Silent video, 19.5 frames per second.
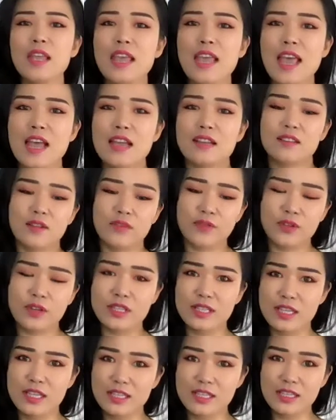And for
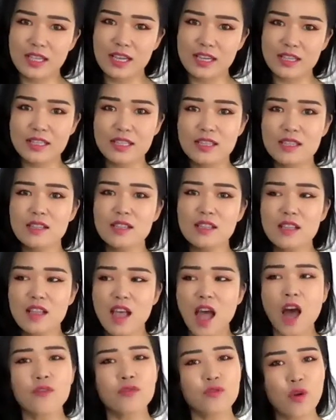this lesson,
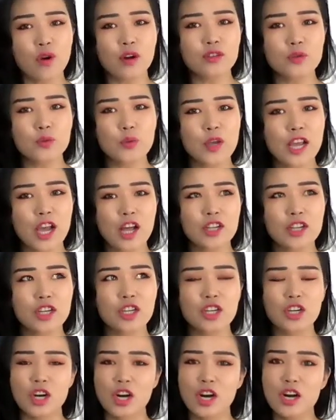of course, we're gonna
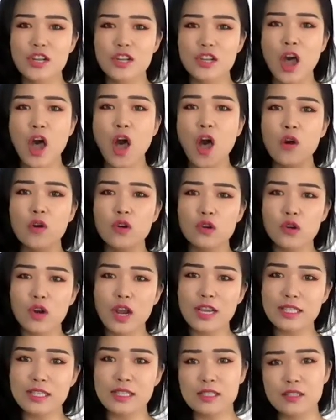learn the whole
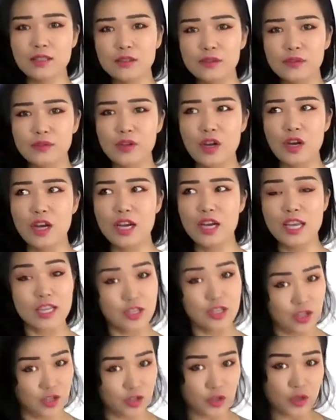rest of
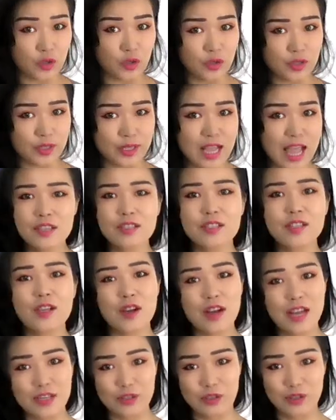initials. So
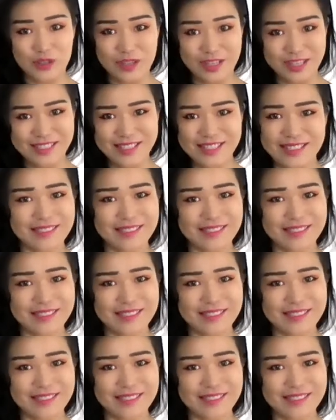let's do it.